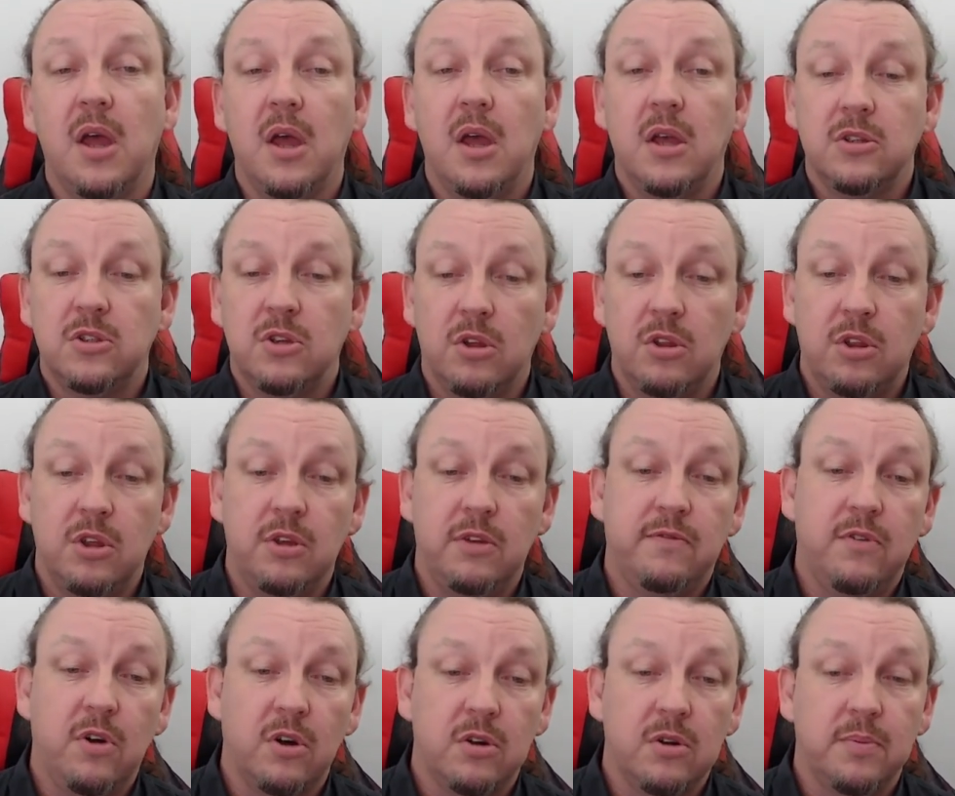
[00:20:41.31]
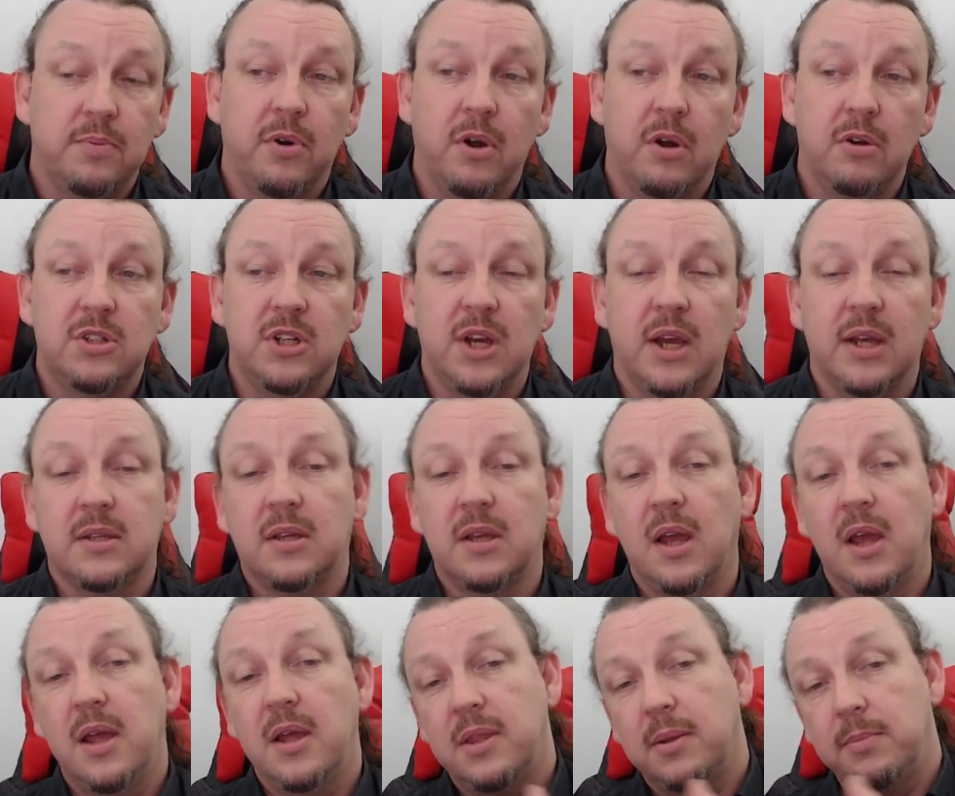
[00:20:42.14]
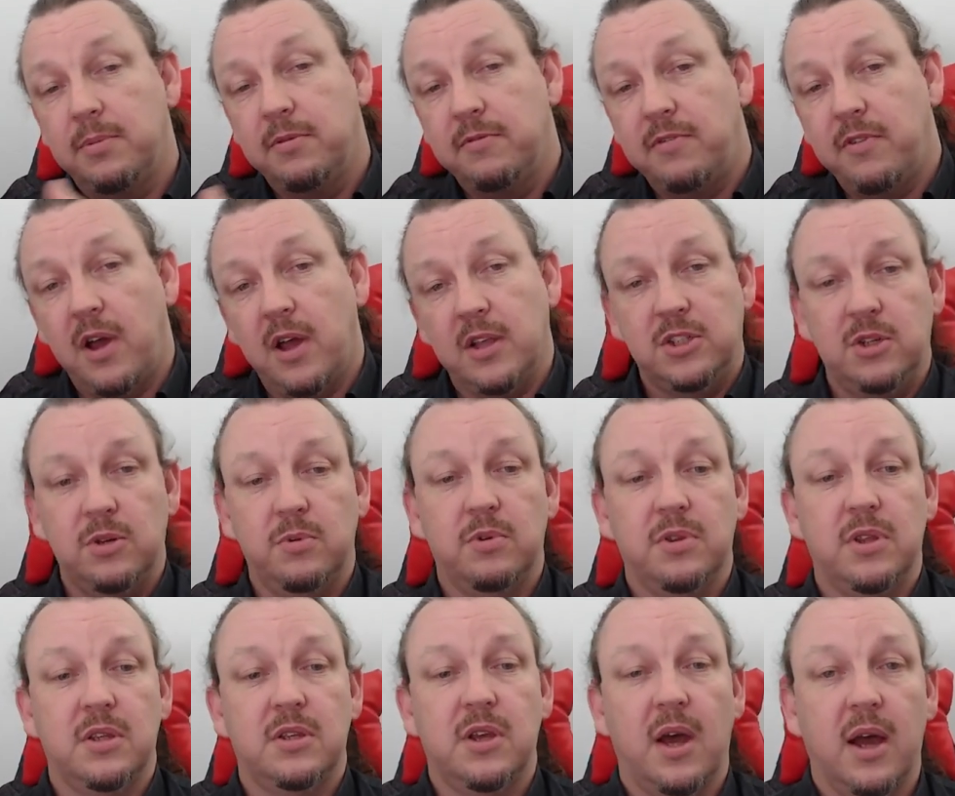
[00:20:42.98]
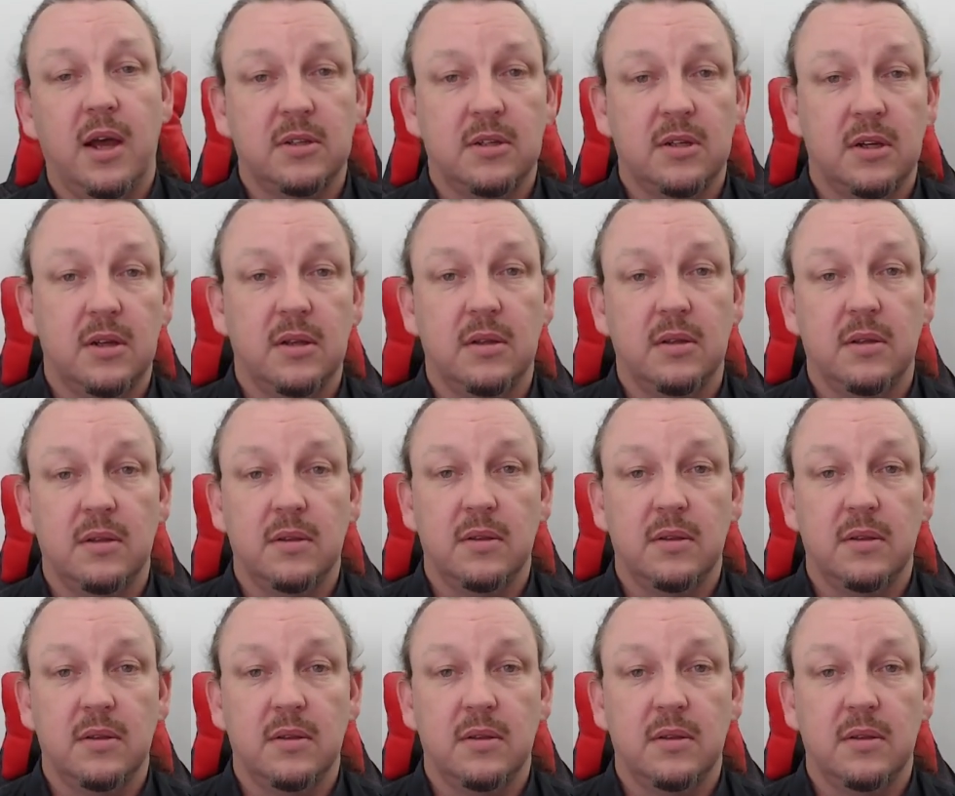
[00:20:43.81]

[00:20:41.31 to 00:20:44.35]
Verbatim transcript: so that you've got a project that provides you with the data